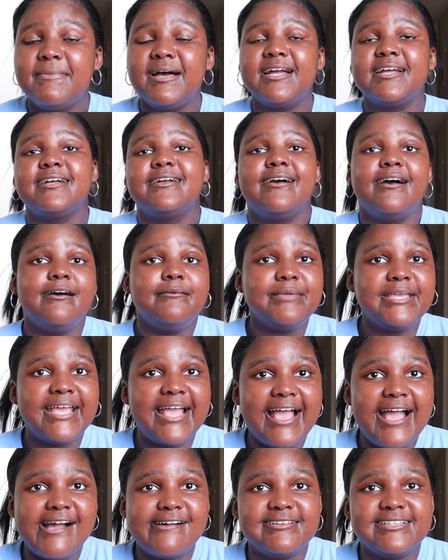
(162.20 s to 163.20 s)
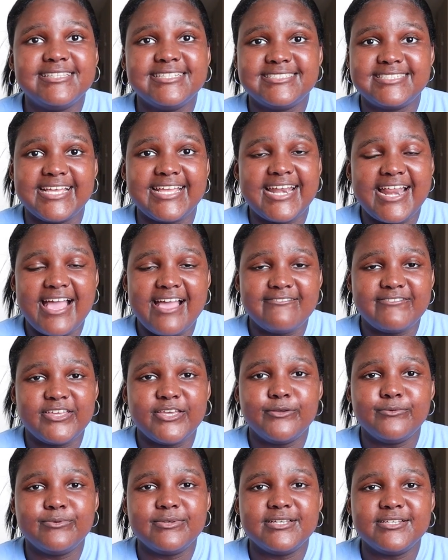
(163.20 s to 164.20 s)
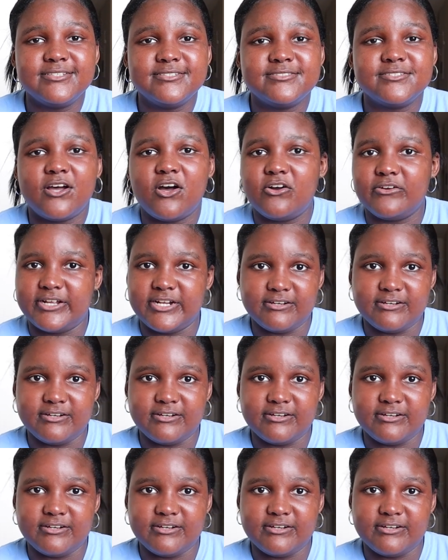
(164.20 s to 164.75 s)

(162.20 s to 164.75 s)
But coming out in the second half, it was all